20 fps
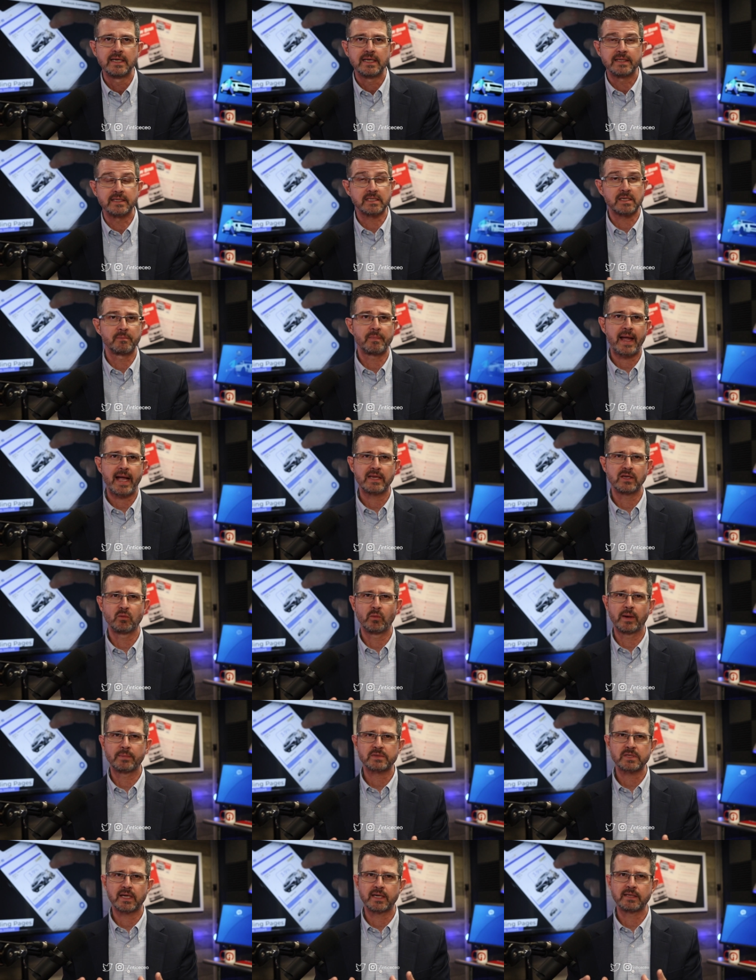This companion
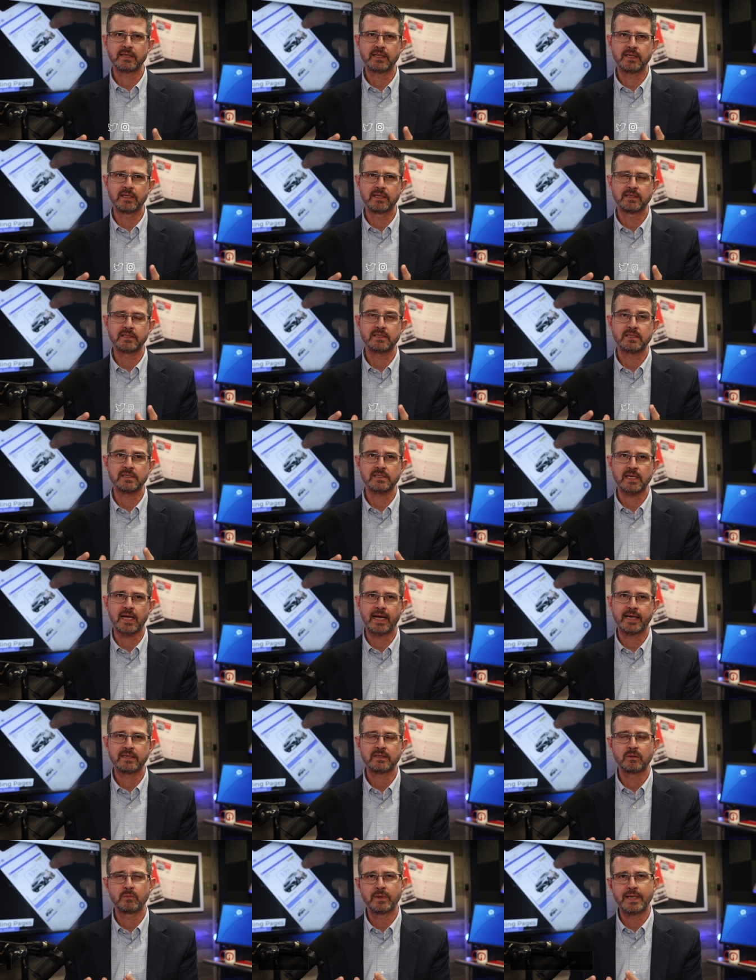website is
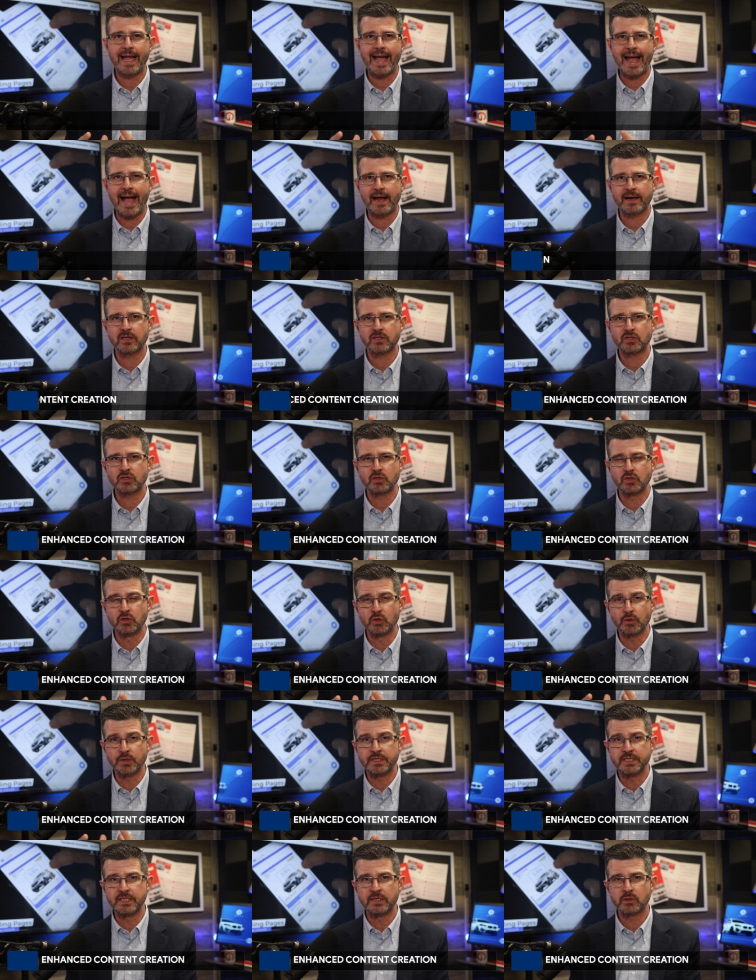designed to be added to your
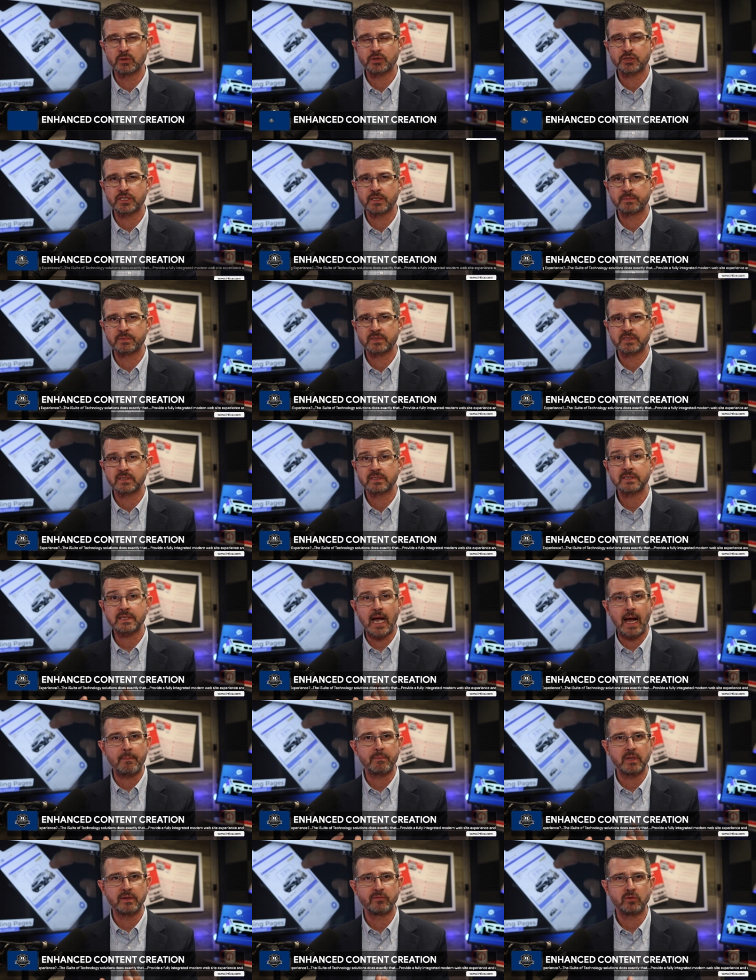dealership's
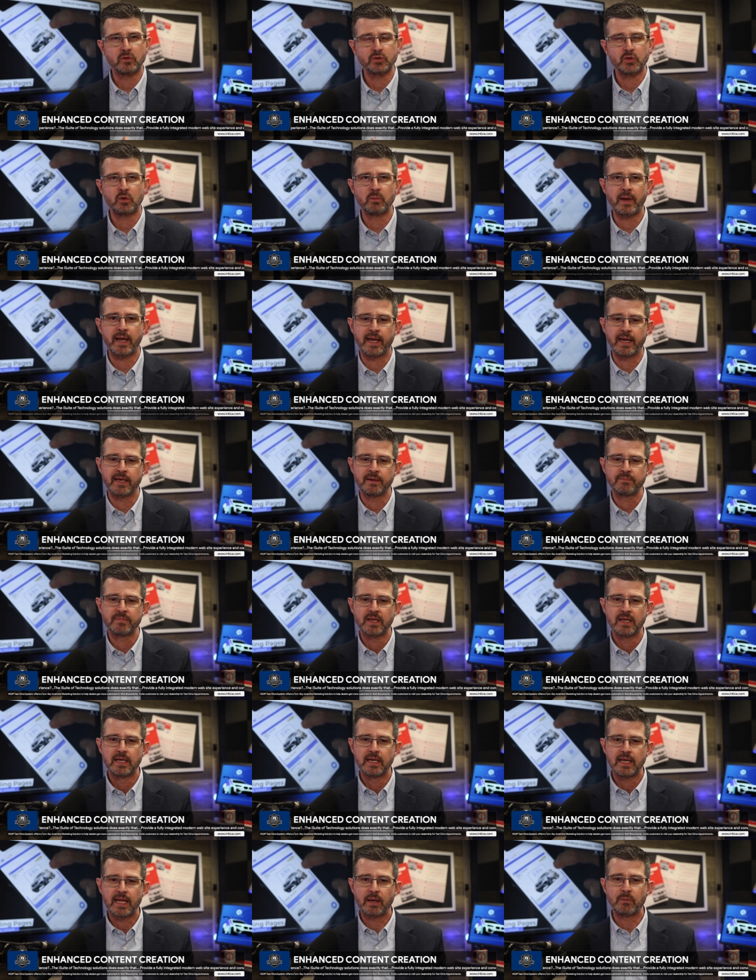top-level domain,
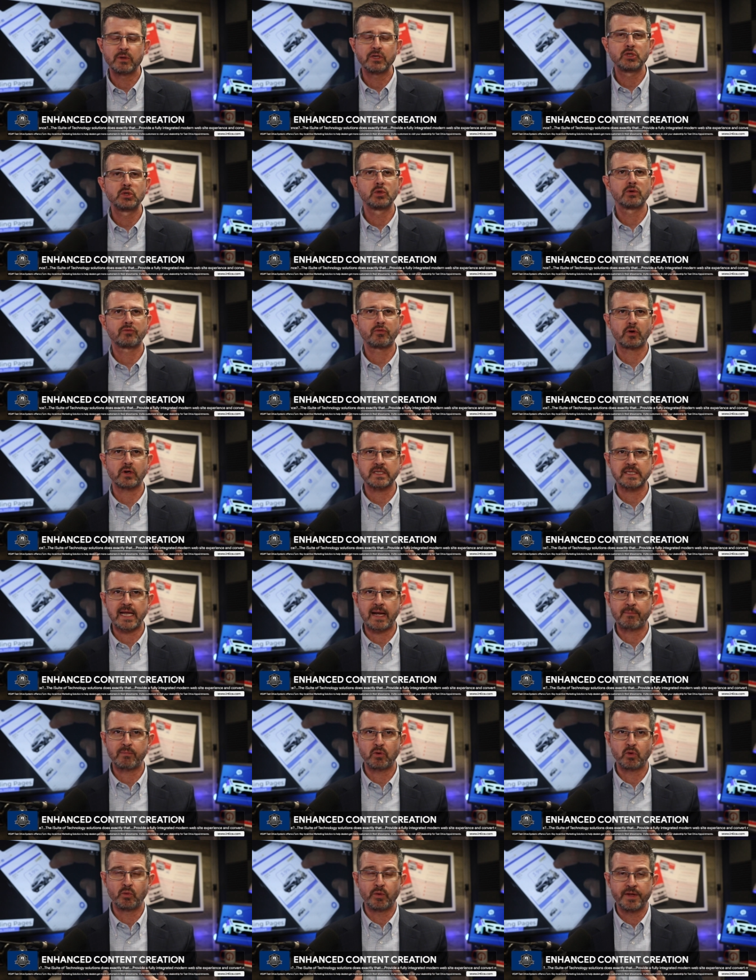and we do it, for
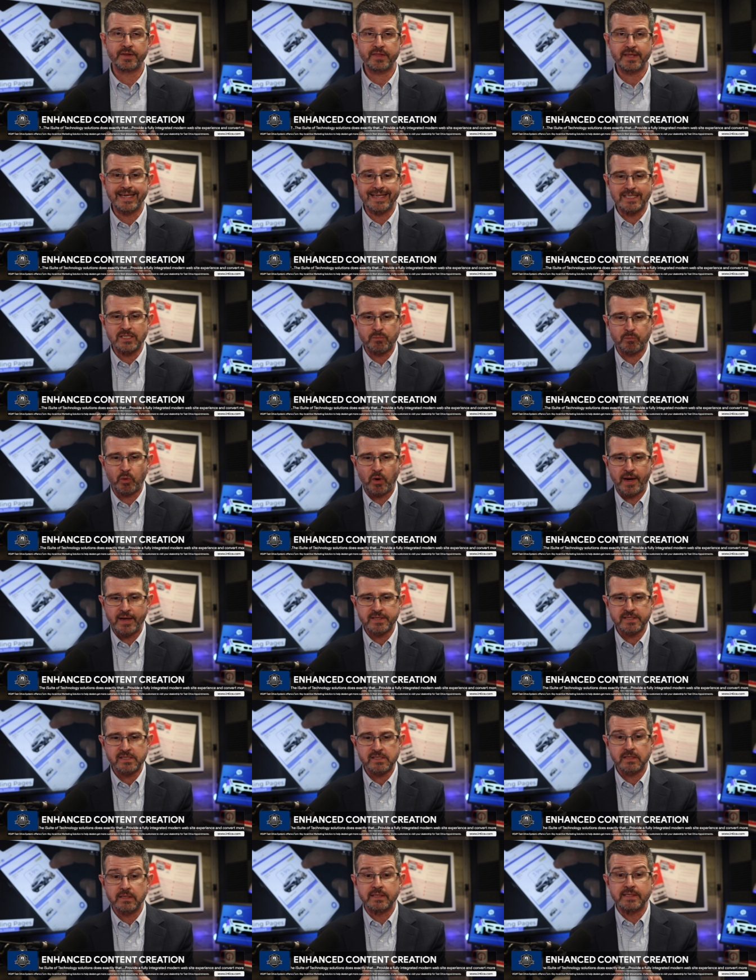example, with
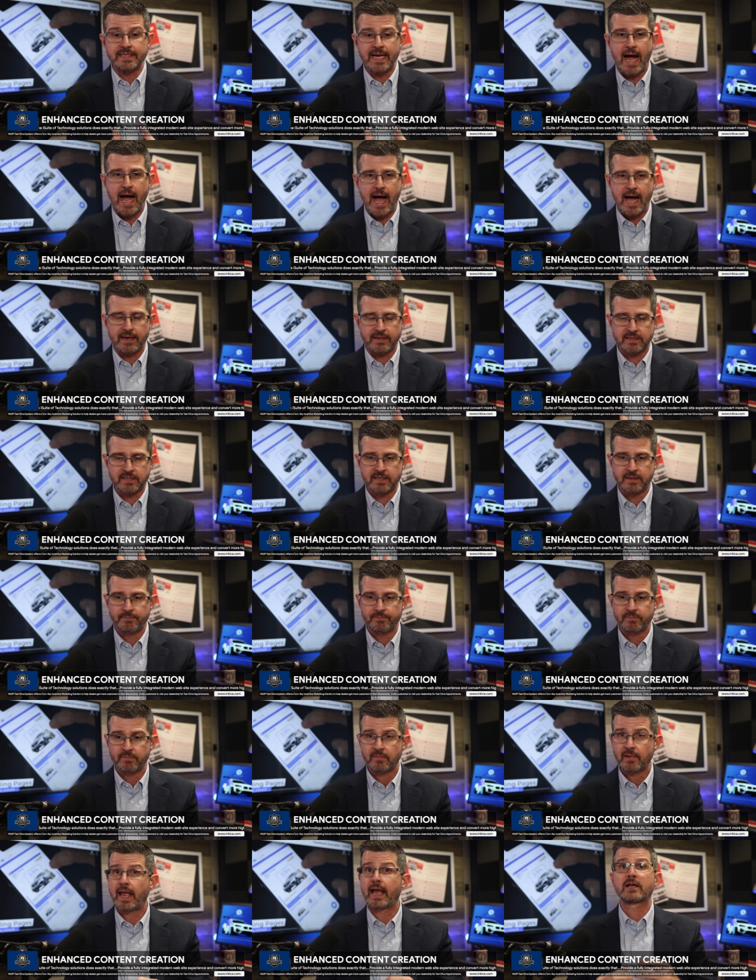
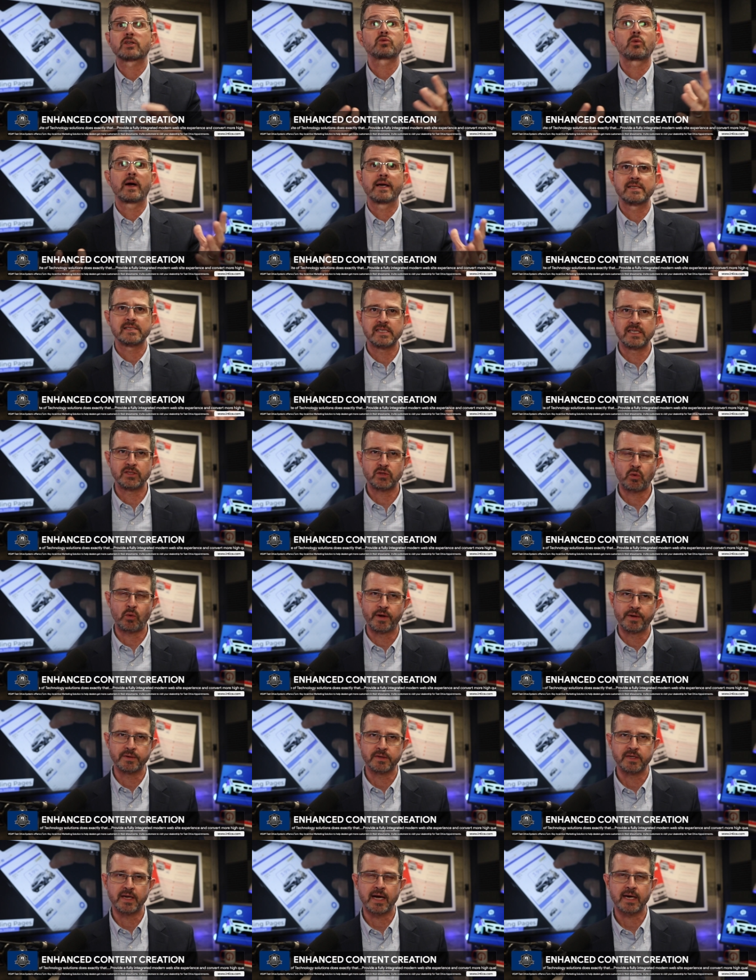
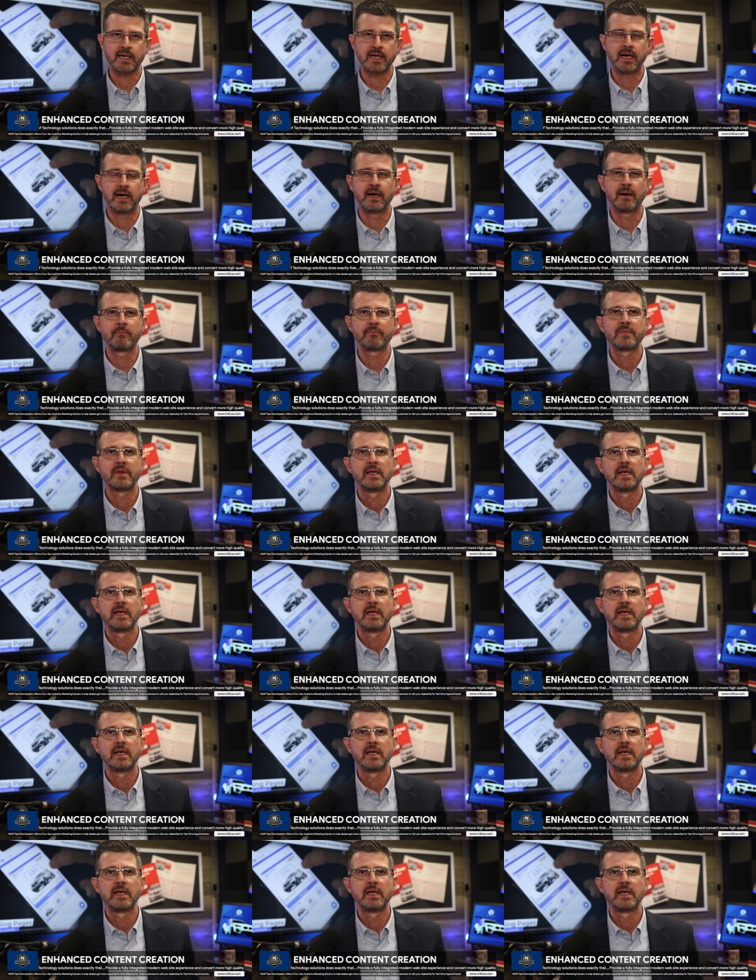express.xyztoyota.com.